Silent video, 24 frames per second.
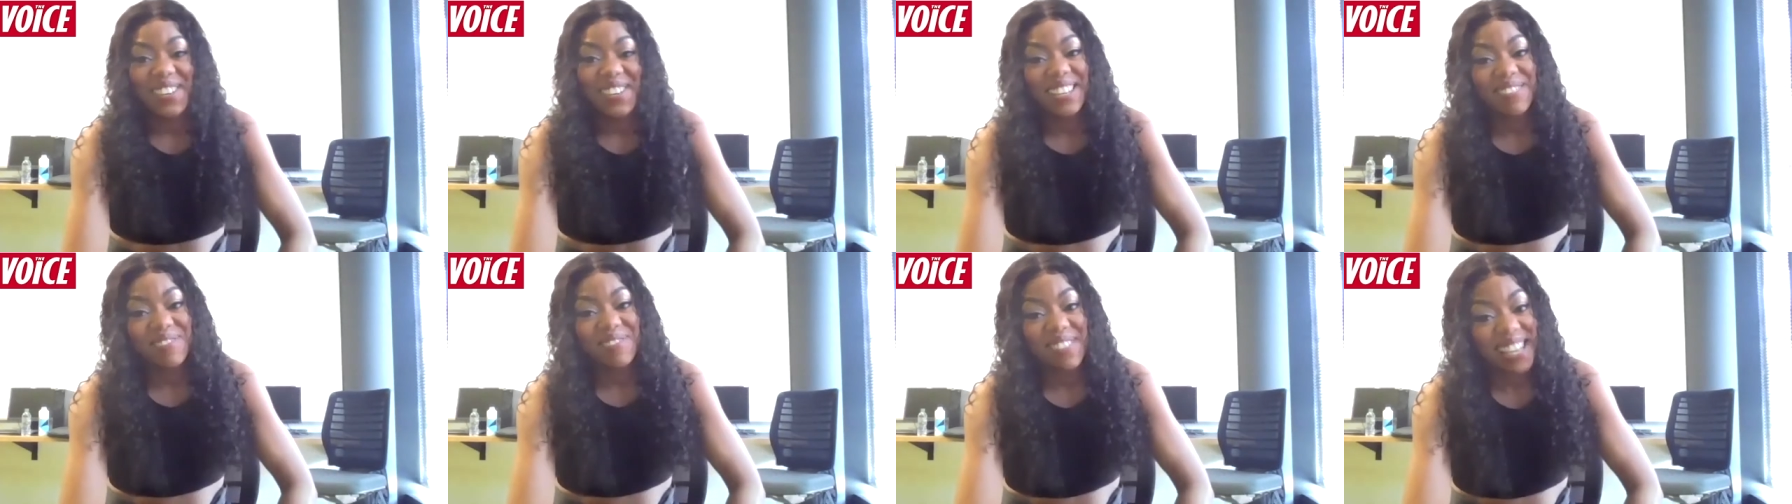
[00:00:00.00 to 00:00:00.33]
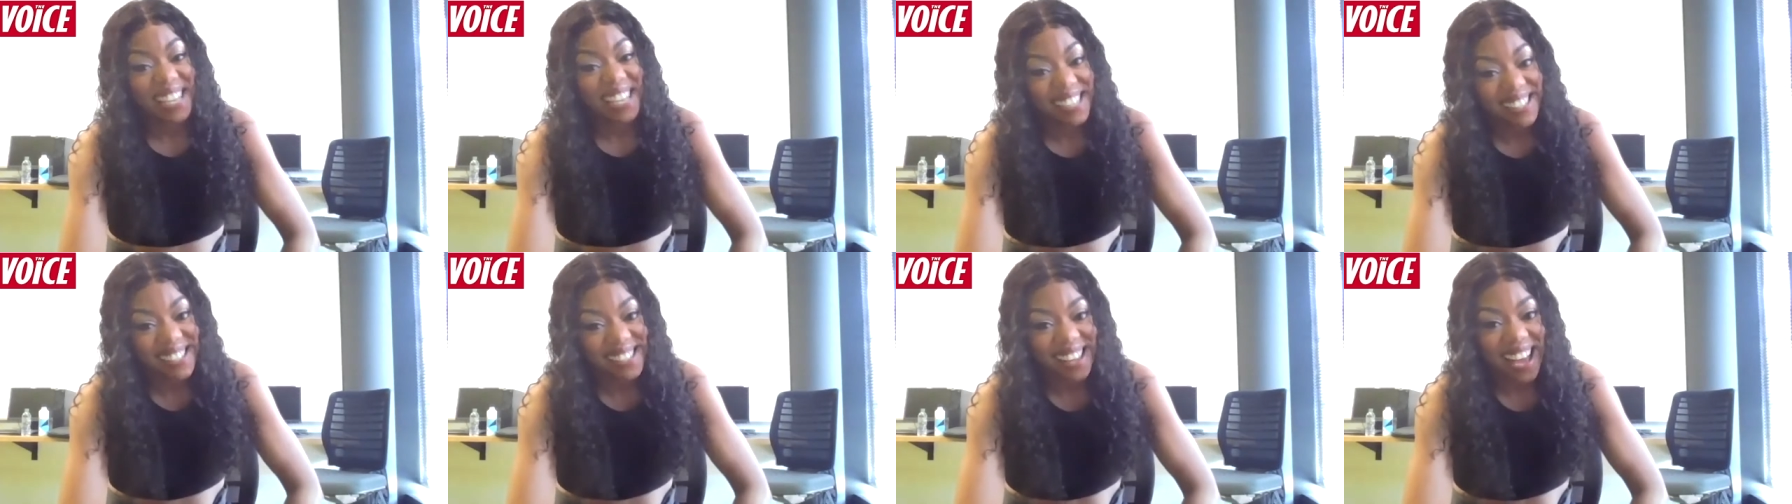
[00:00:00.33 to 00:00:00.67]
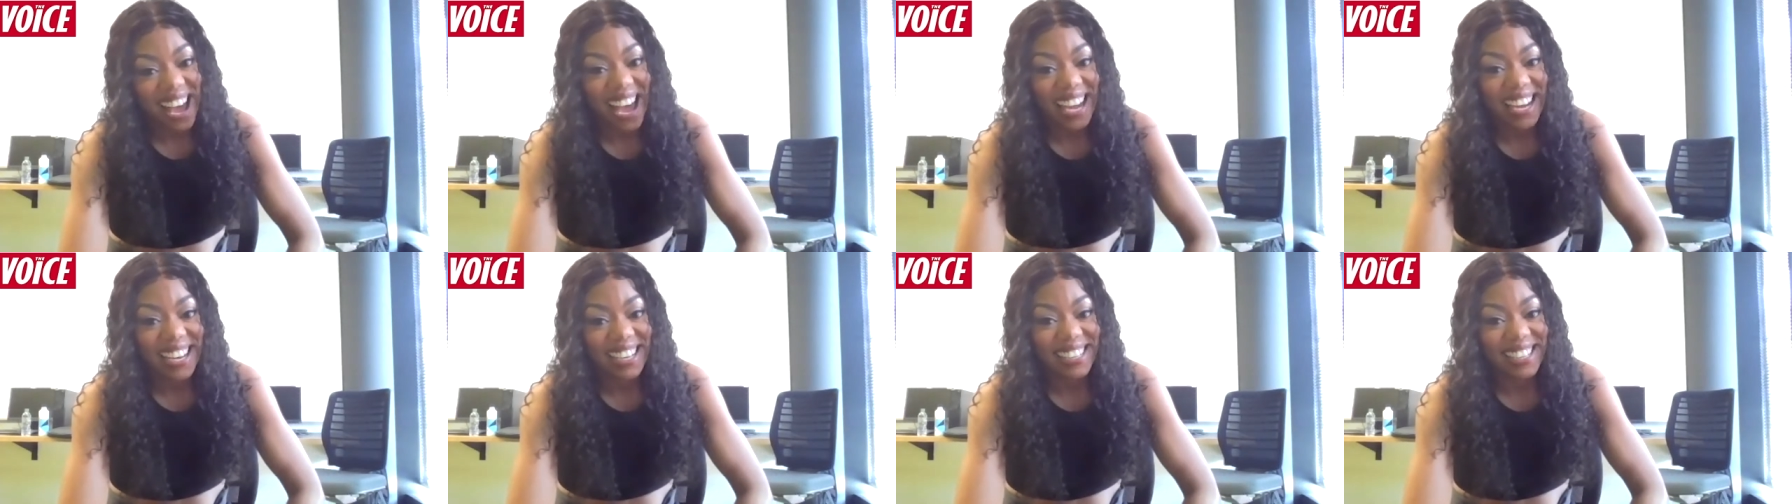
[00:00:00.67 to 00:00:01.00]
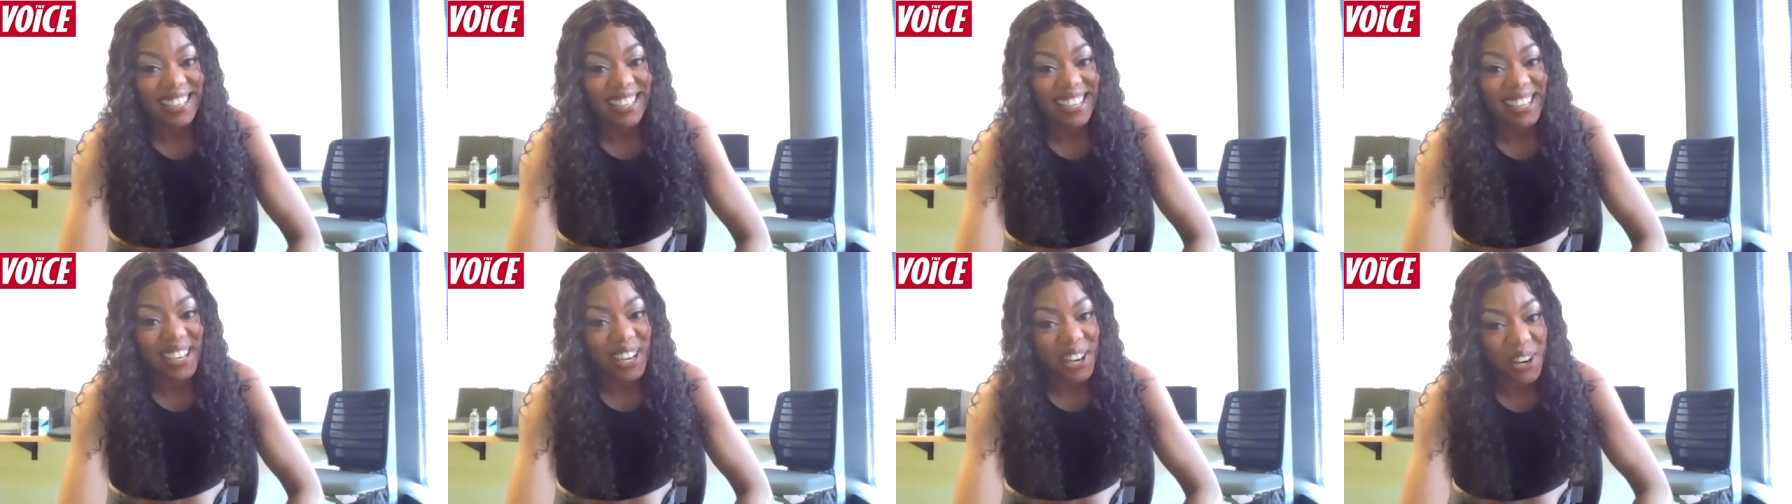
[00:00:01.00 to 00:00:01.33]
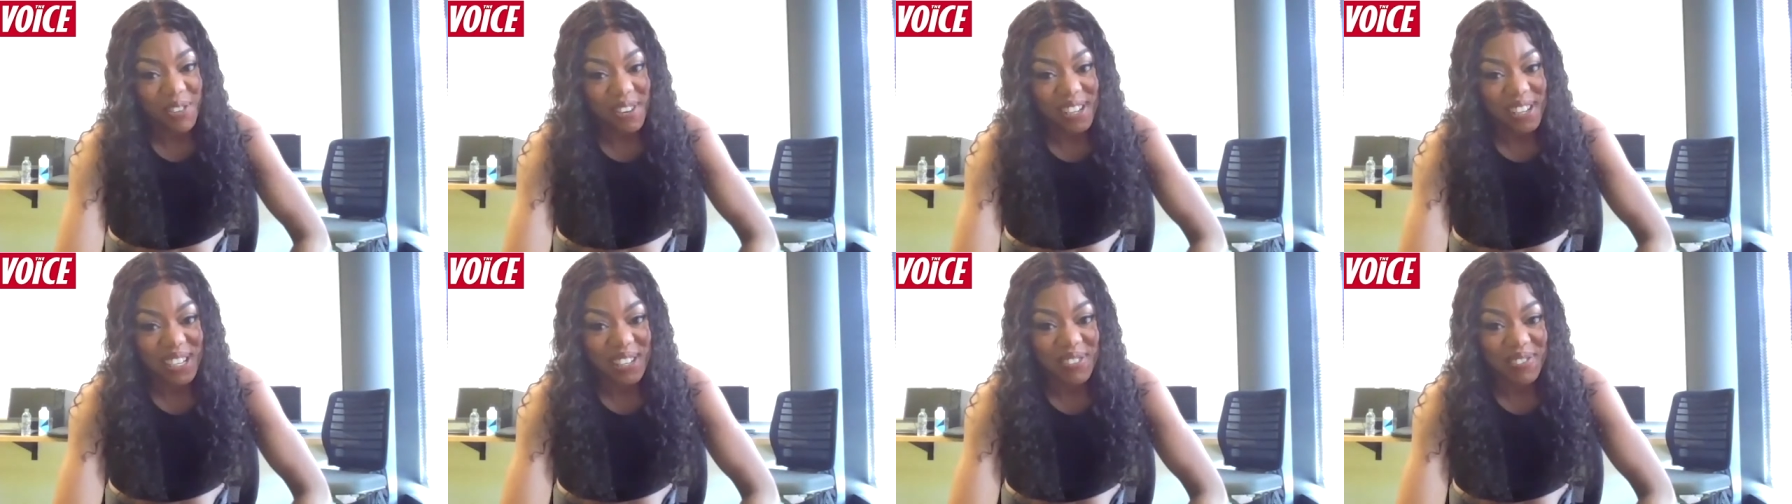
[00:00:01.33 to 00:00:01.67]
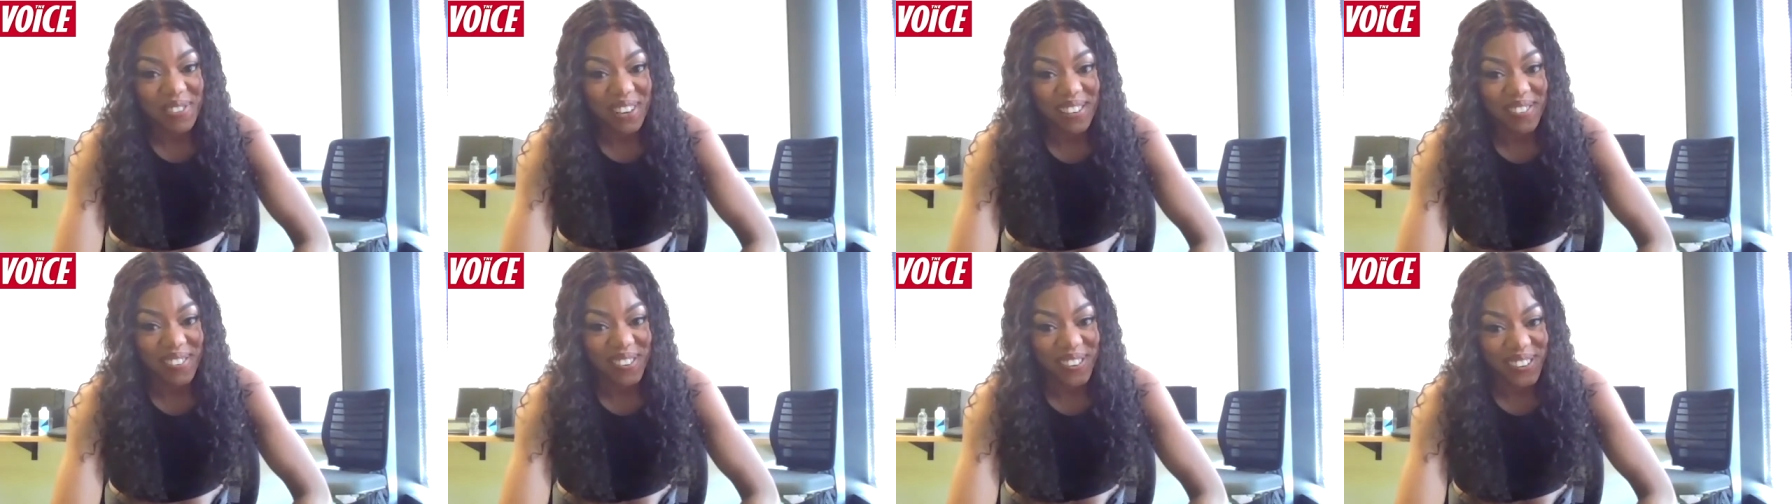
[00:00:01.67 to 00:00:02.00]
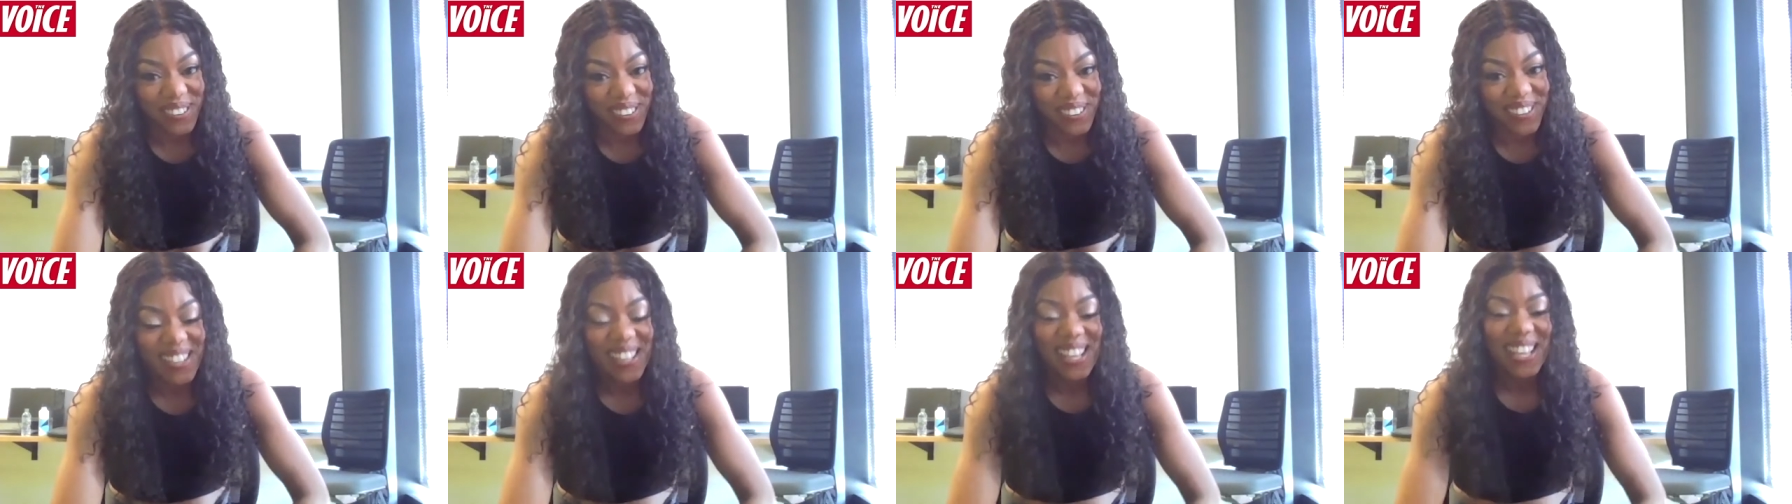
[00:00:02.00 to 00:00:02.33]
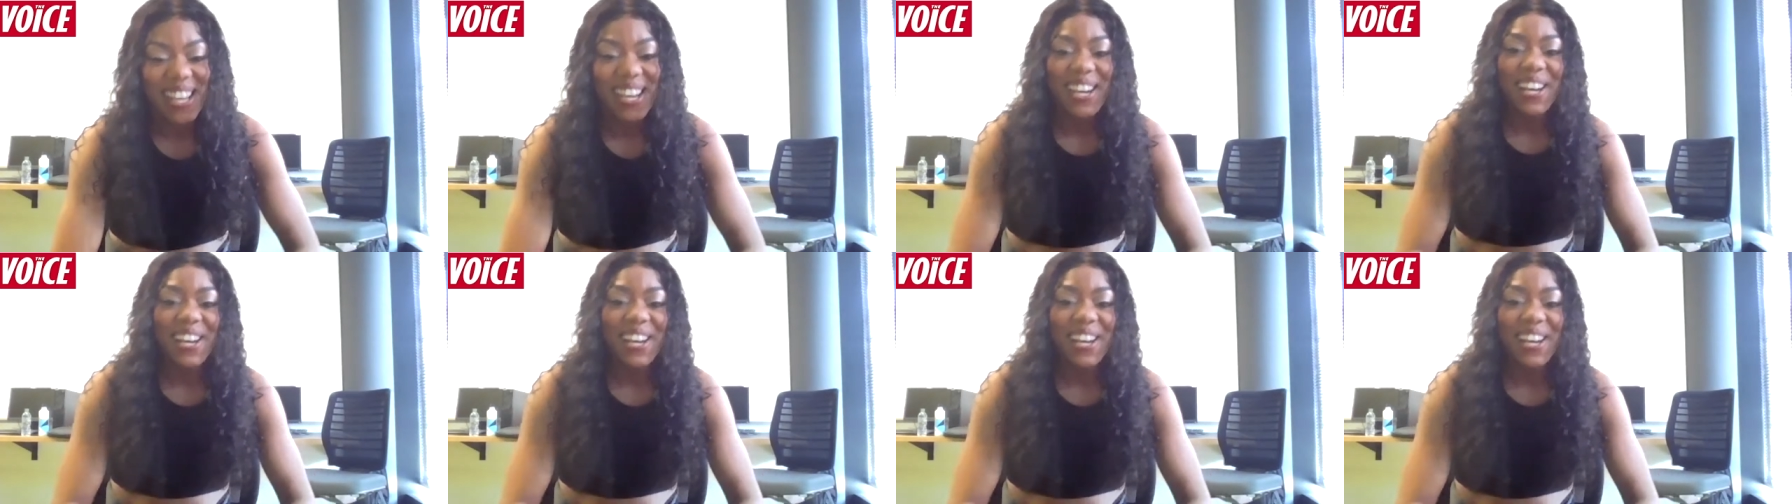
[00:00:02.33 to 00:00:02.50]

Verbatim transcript: I've been inside encouraging people.